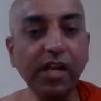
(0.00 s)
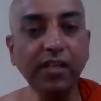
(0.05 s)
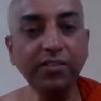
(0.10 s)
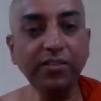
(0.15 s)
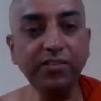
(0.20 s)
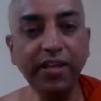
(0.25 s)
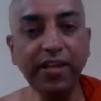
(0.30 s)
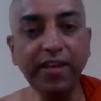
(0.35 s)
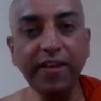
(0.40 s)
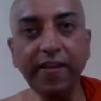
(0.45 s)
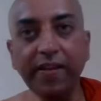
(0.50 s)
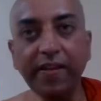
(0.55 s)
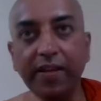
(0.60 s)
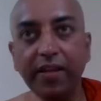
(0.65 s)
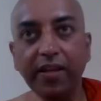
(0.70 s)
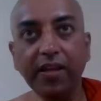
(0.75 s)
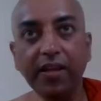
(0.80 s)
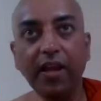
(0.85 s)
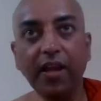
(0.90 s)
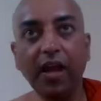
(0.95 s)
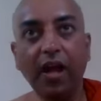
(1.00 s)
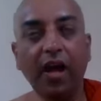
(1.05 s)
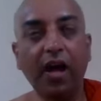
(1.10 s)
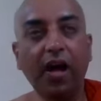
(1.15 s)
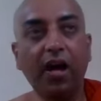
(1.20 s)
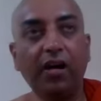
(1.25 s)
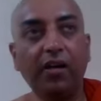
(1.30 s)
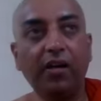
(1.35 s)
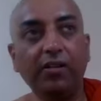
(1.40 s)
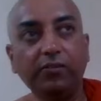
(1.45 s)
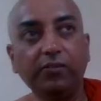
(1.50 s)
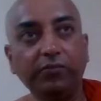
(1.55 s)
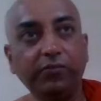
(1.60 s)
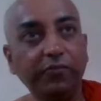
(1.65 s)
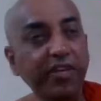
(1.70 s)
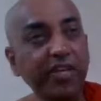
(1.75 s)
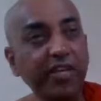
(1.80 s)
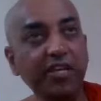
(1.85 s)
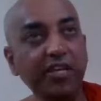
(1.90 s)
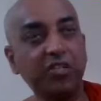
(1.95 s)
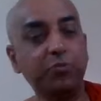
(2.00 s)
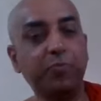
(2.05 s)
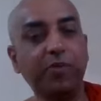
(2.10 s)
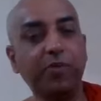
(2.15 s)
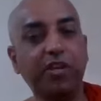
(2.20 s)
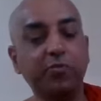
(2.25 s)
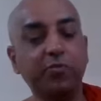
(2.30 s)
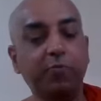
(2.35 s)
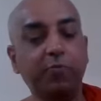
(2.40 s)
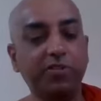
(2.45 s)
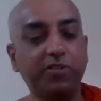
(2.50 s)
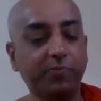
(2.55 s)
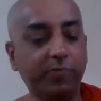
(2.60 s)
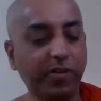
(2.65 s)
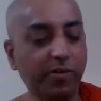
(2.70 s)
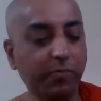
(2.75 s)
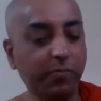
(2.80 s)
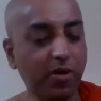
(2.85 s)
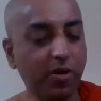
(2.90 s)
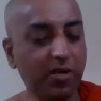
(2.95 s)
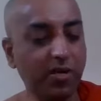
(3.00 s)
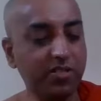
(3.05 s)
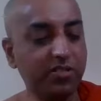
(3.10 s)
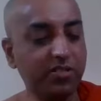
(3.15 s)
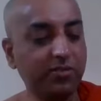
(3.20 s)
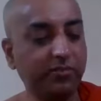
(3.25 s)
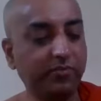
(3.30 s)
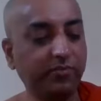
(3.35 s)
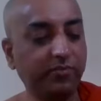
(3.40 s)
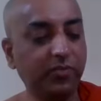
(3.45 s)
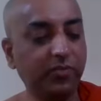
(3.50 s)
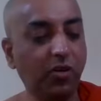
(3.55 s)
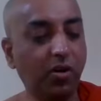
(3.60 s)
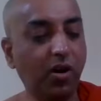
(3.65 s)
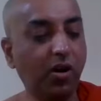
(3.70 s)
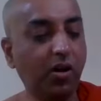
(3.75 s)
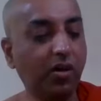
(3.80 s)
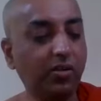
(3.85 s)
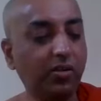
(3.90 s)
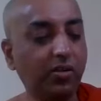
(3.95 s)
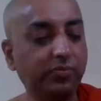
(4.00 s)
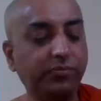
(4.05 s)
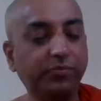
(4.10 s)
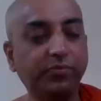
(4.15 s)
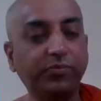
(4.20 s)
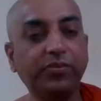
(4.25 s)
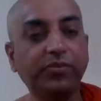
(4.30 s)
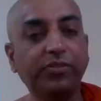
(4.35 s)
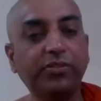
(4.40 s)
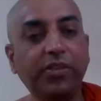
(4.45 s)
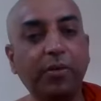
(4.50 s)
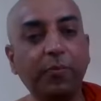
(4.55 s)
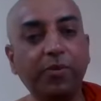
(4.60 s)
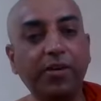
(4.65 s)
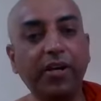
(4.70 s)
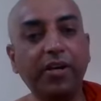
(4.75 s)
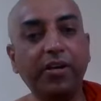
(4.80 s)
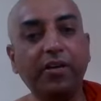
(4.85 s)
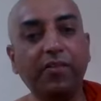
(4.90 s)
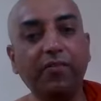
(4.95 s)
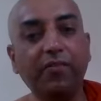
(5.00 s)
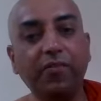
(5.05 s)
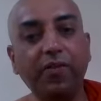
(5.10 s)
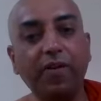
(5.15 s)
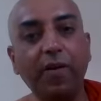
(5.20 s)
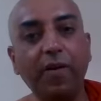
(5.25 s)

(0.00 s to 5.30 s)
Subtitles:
say, weak spare parts, or some kind of